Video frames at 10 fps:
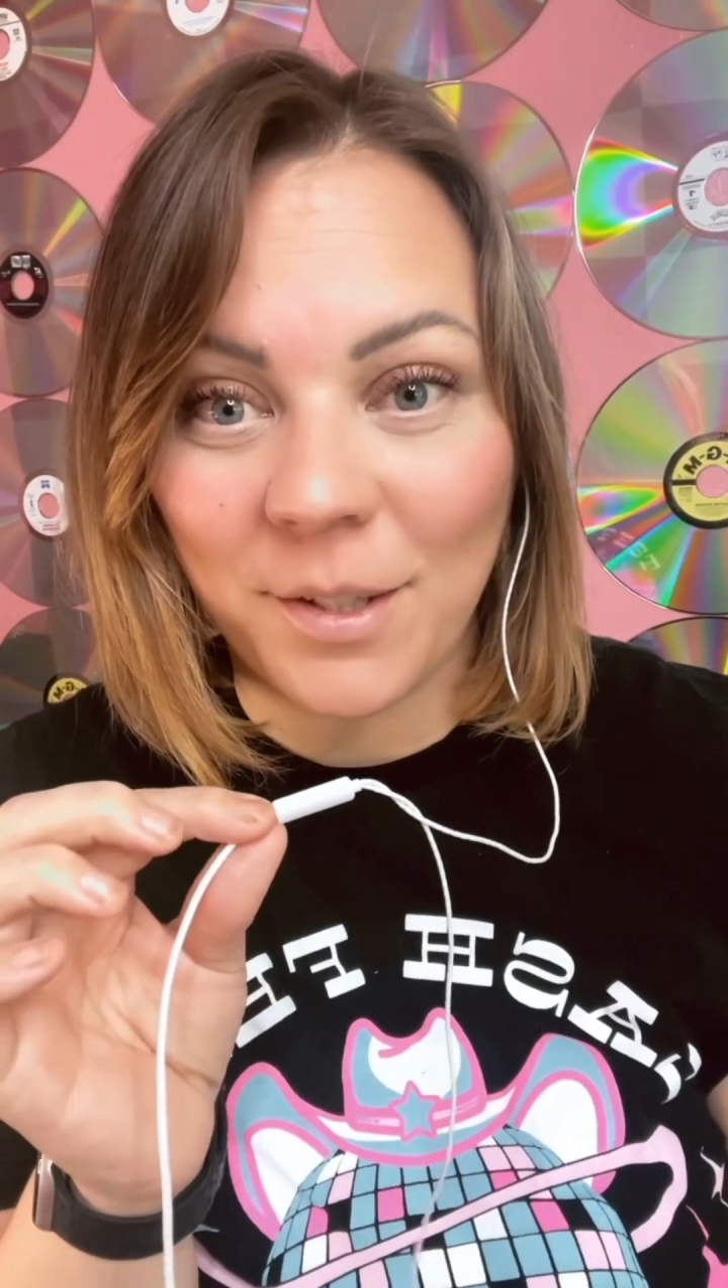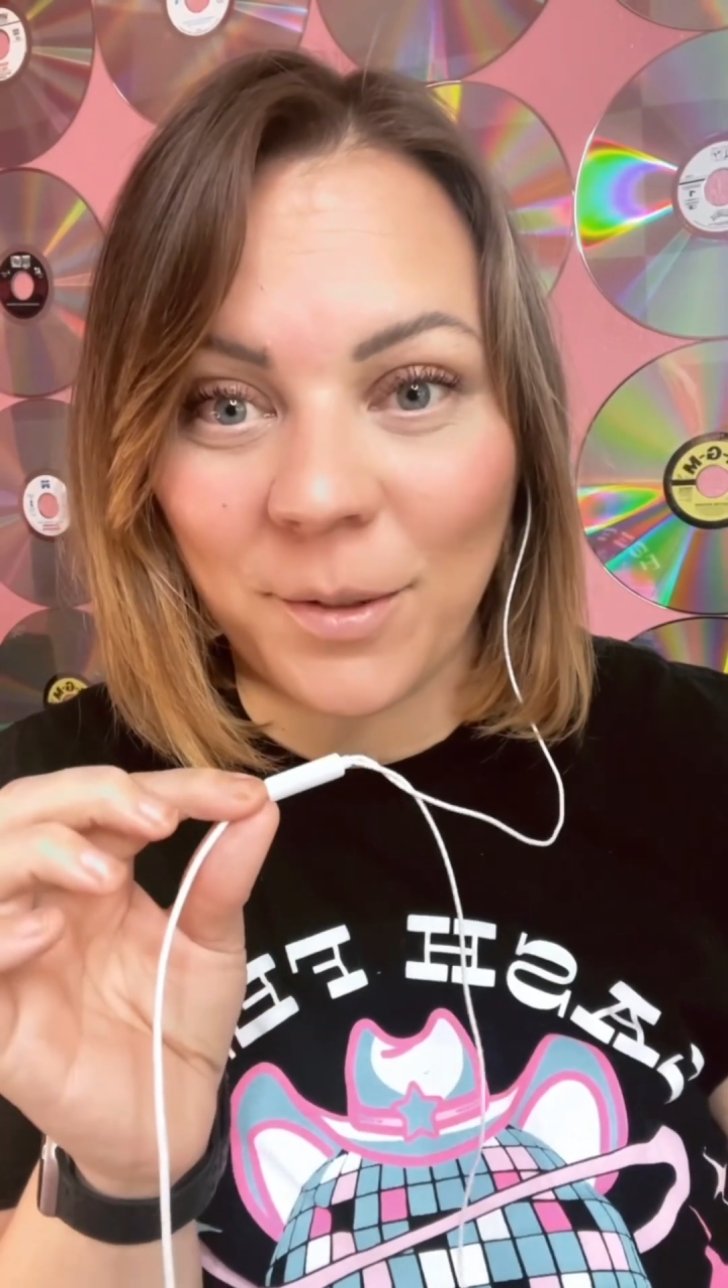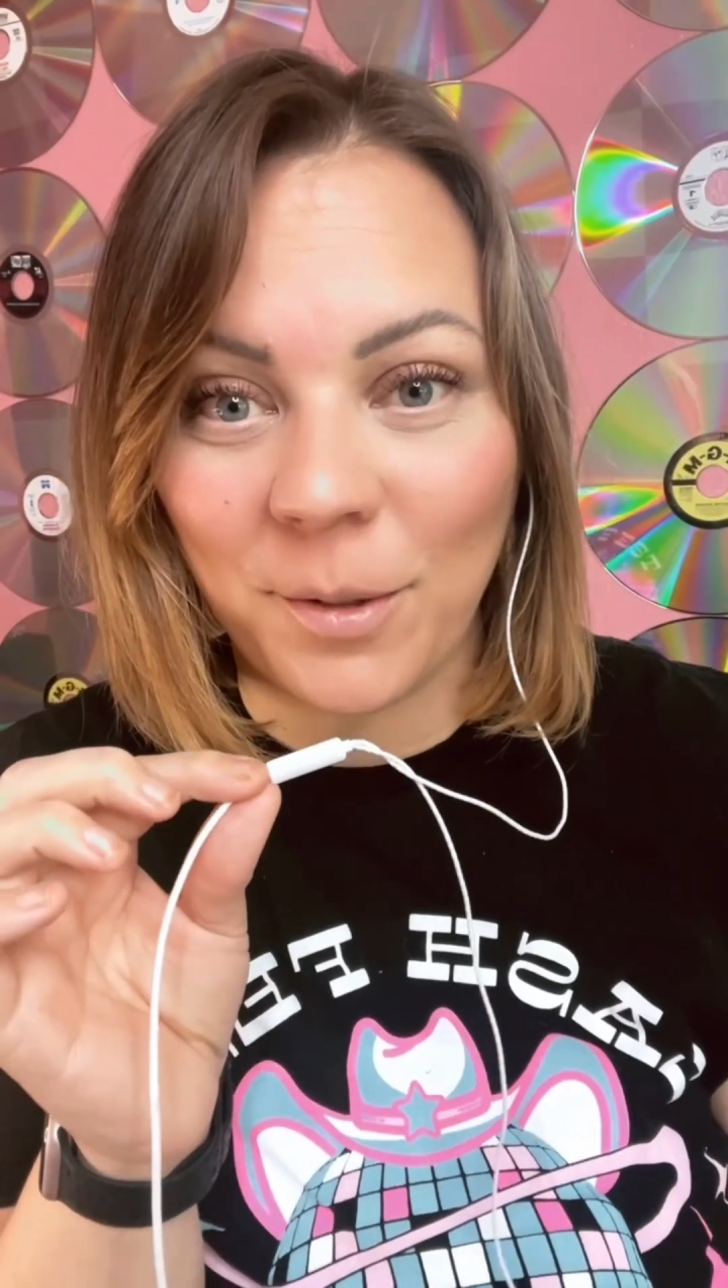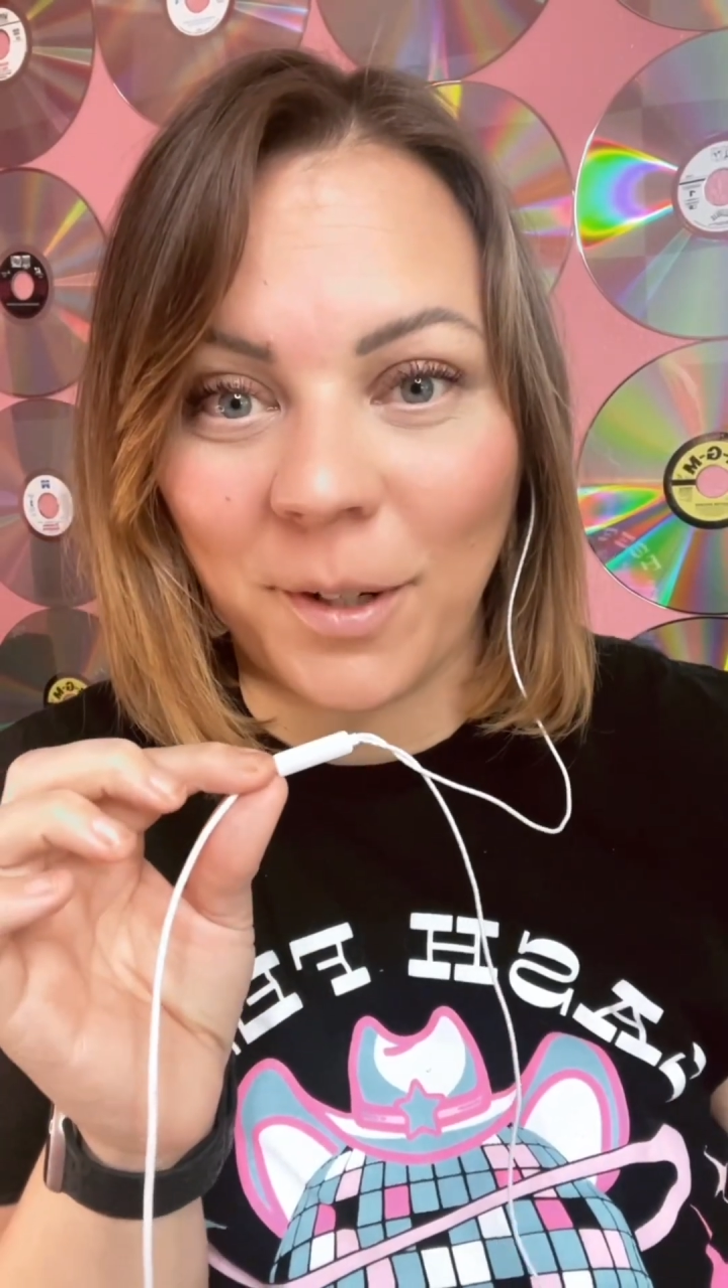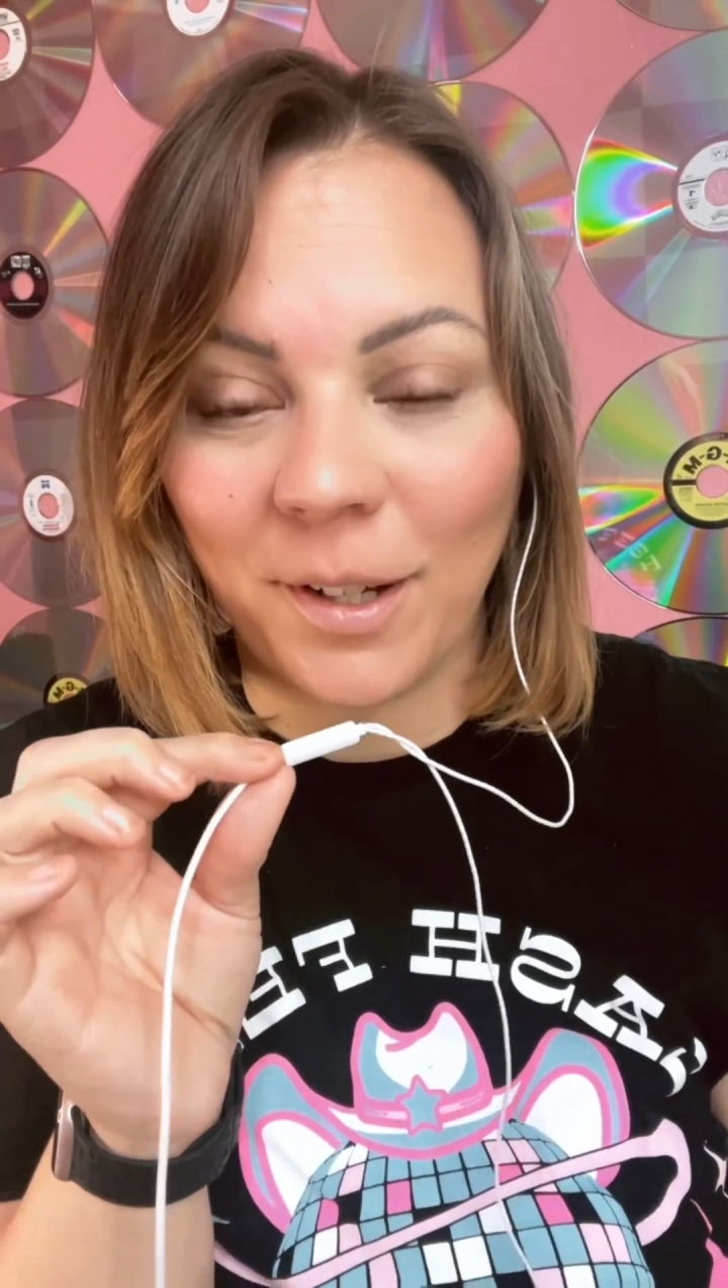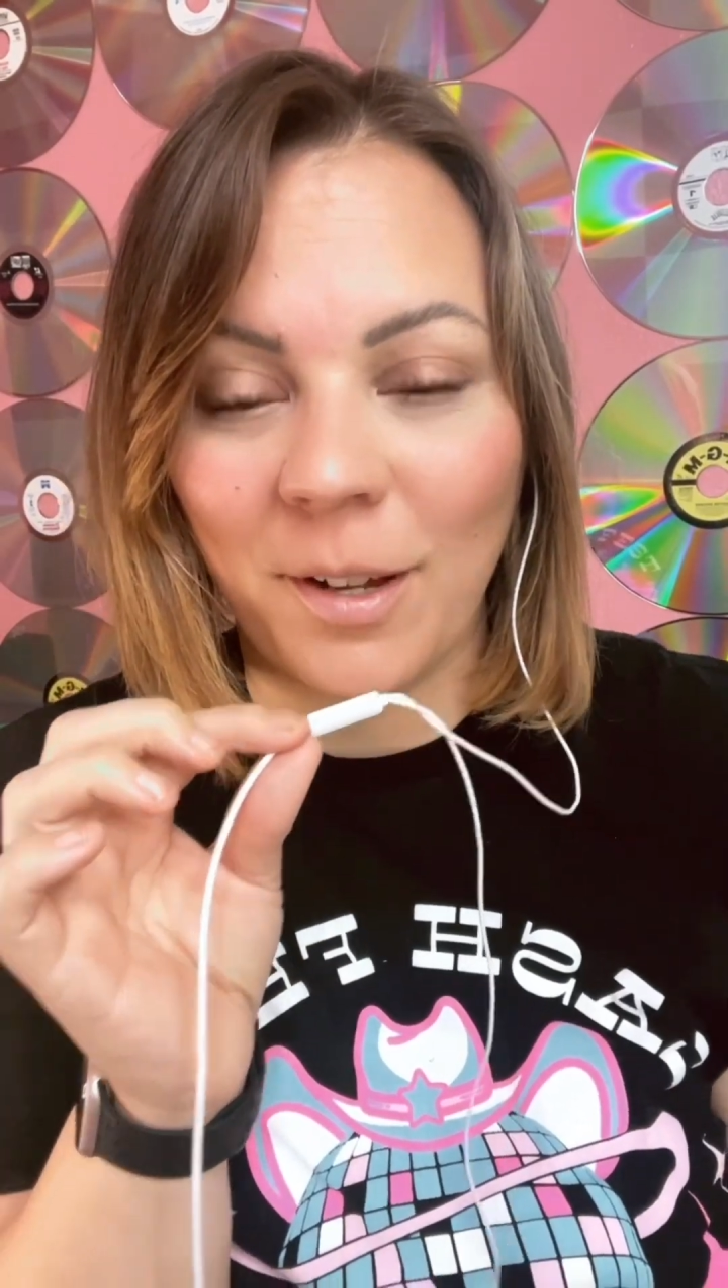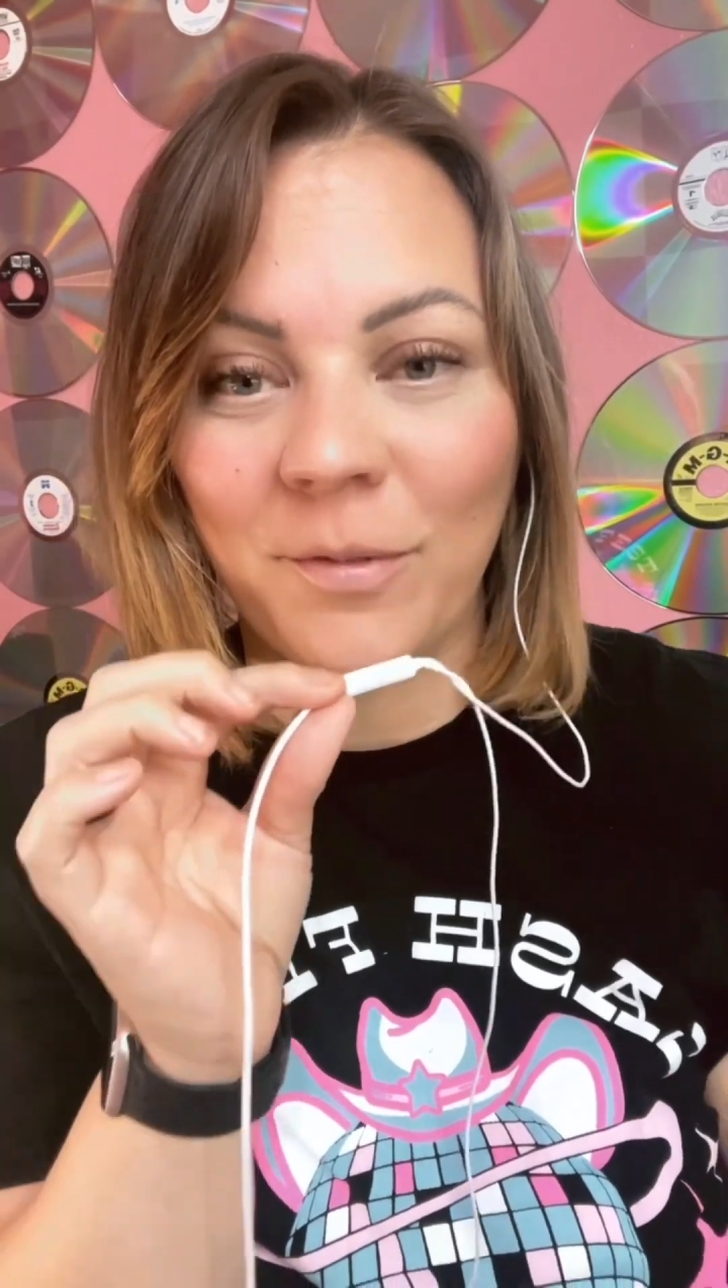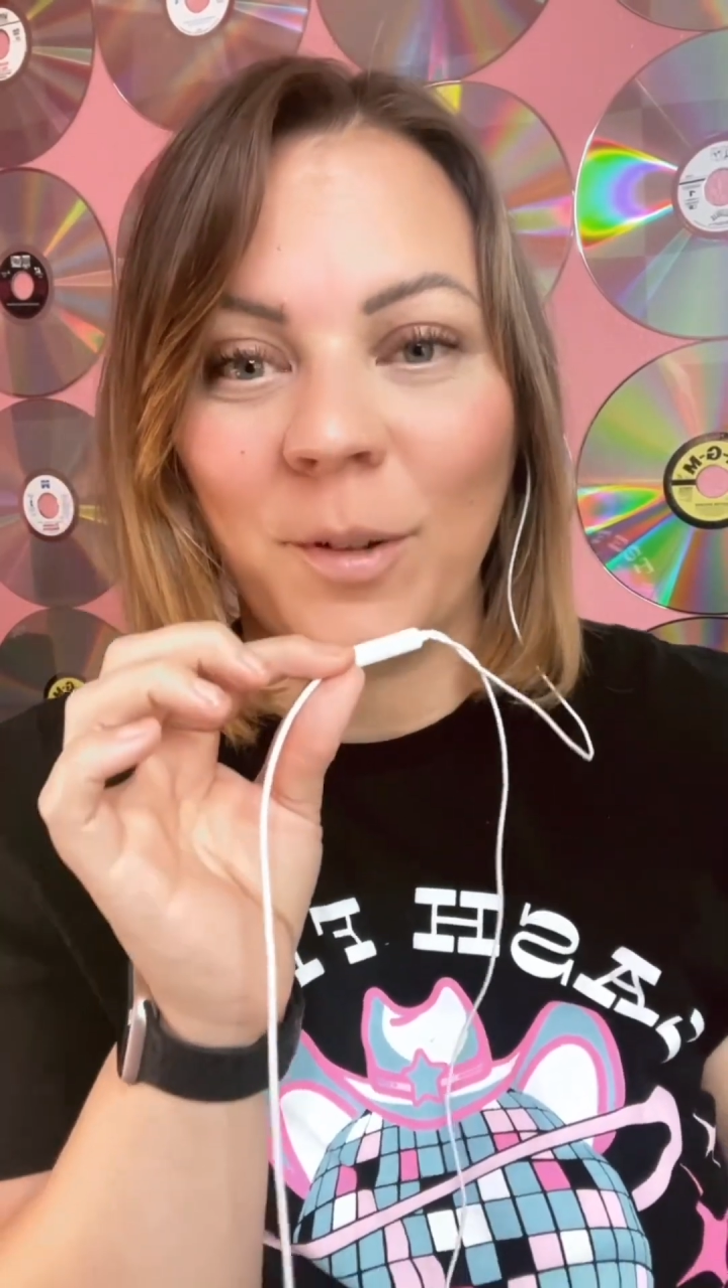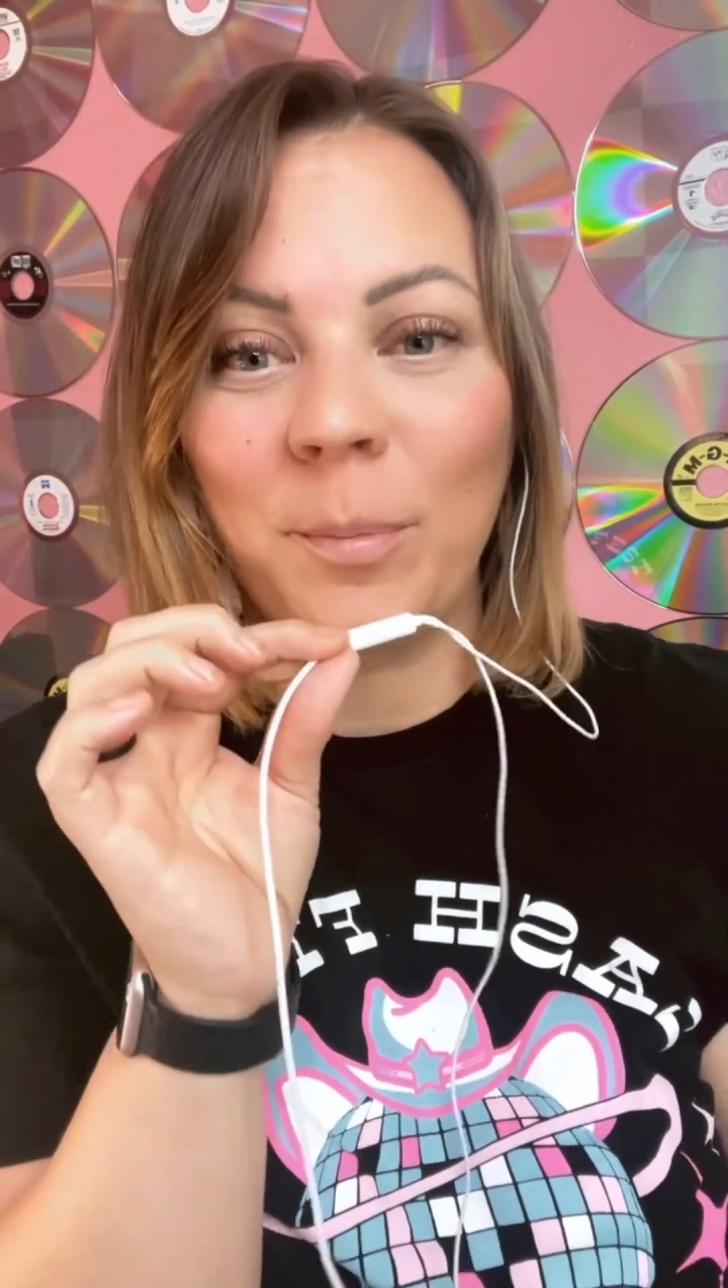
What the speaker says: tutorial helpful,